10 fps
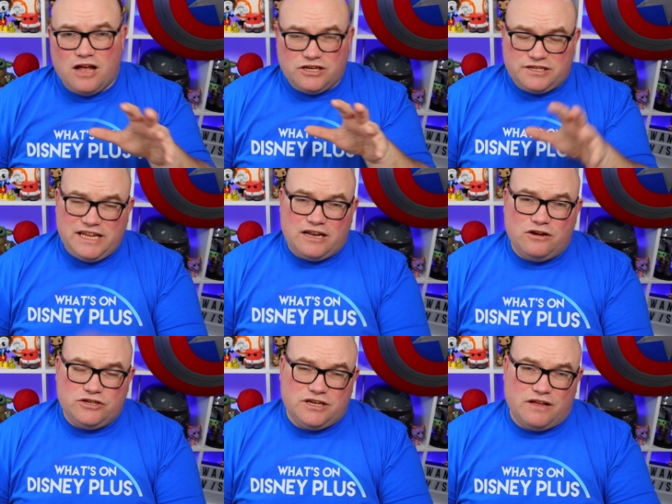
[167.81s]
Just the
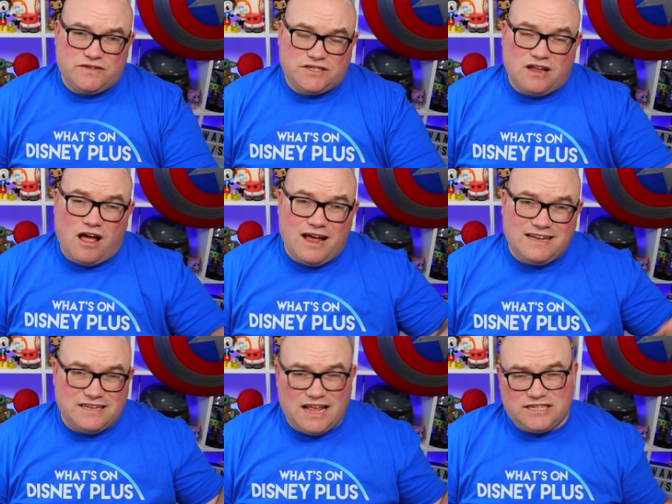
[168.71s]
inclusion of Star
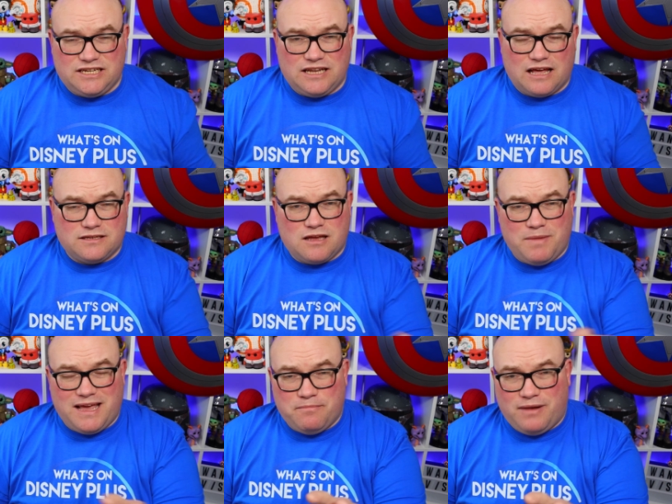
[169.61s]
internationally that's
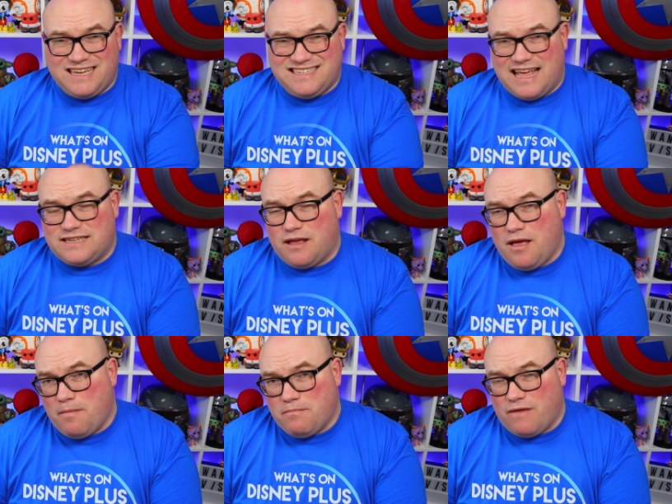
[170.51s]
coming in place next
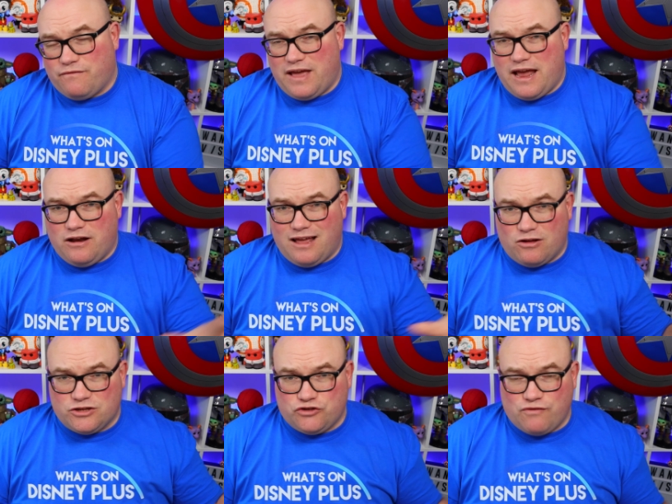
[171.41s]
month in like
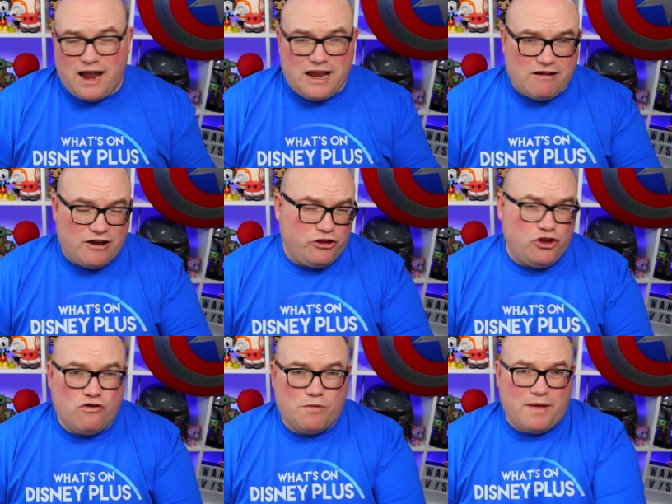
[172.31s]
Australia and
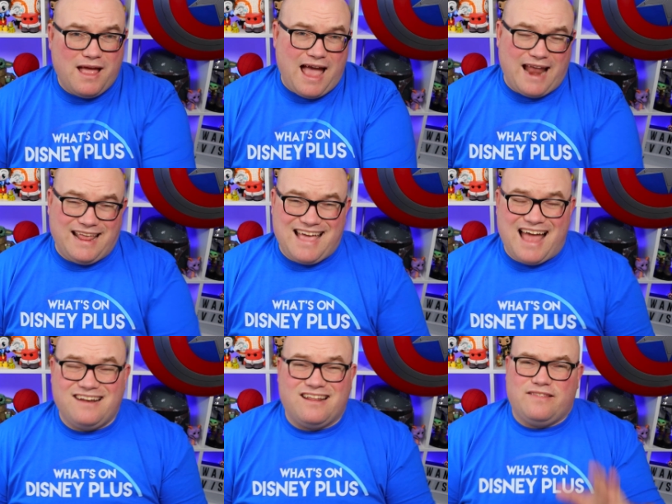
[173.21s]
Europe and in
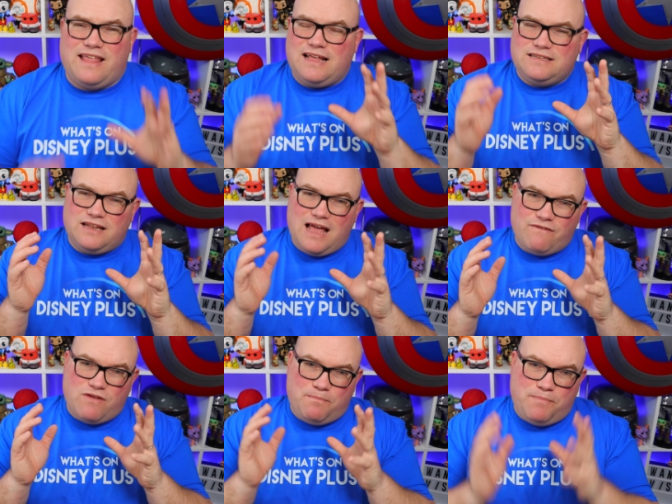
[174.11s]
Canada that is going to
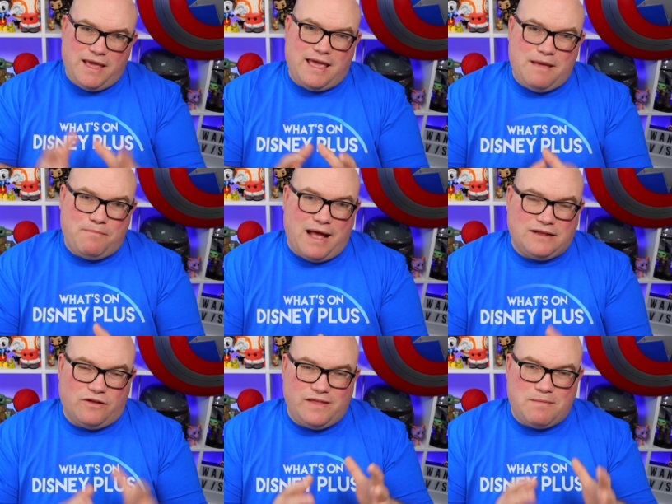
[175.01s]
have a big
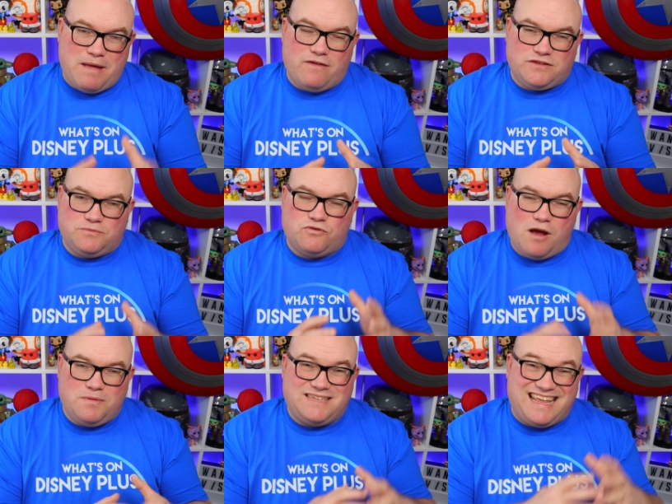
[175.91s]
impact on the amount of
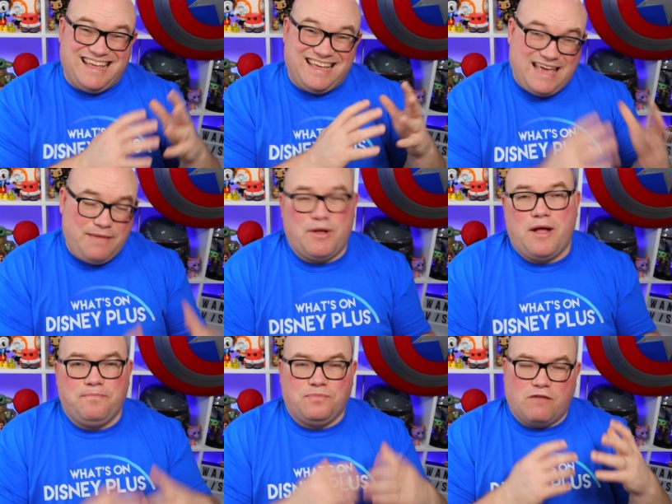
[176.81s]
subscribers they can keep
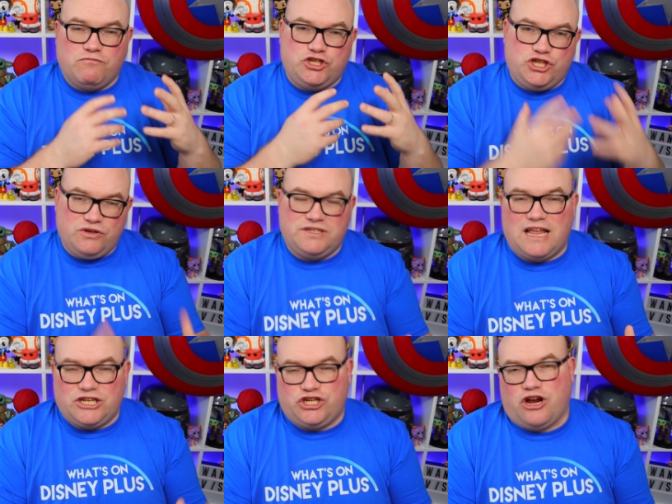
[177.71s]
and reduce
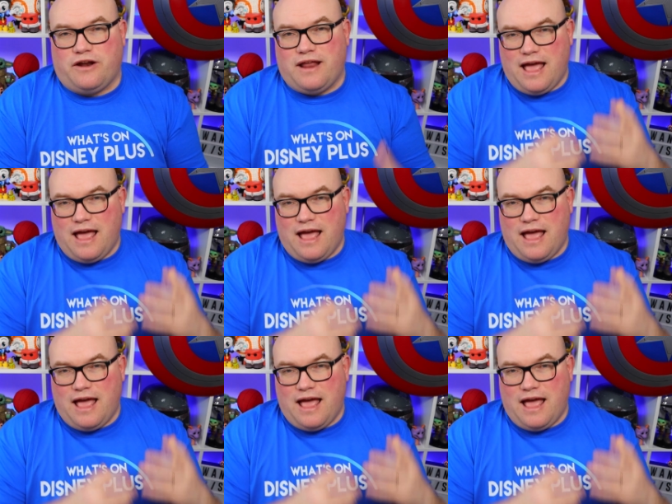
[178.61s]
that churn